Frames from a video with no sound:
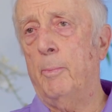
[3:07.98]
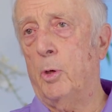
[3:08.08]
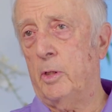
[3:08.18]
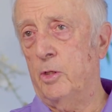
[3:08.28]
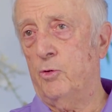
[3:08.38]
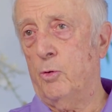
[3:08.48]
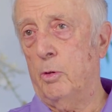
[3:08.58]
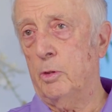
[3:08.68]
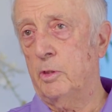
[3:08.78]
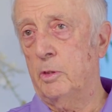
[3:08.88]
bought this
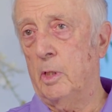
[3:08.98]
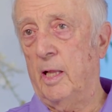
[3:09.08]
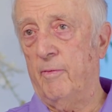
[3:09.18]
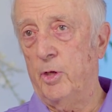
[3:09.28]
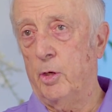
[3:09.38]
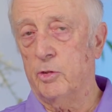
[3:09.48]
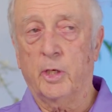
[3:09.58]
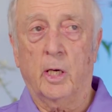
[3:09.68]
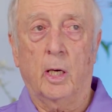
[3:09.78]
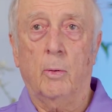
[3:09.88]
course 11 years
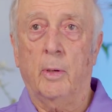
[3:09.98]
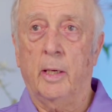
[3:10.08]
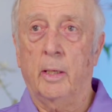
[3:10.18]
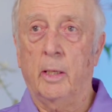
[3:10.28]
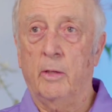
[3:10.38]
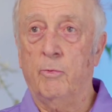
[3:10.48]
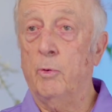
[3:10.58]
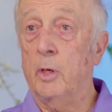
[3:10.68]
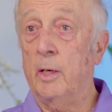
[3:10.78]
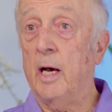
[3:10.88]
ago, and it's
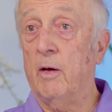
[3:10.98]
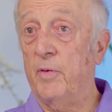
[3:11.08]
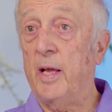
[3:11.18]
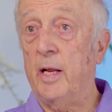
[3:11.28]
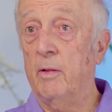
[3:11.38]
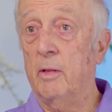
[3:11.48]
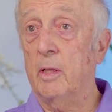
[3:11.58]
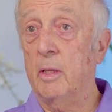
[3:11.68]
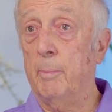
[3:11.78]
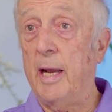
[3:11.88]
really elevated
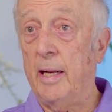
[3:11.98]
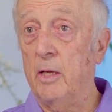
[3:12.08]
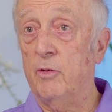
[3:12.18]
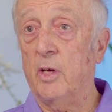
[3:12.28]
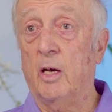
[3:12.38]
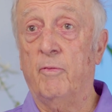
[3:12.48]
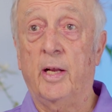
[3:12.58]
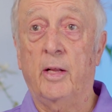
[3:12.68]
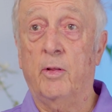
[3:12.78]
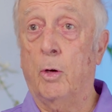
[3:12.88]
the maintenance,
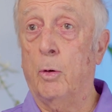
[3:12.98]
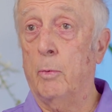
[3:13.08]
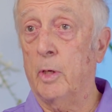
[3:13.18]
elevated the whole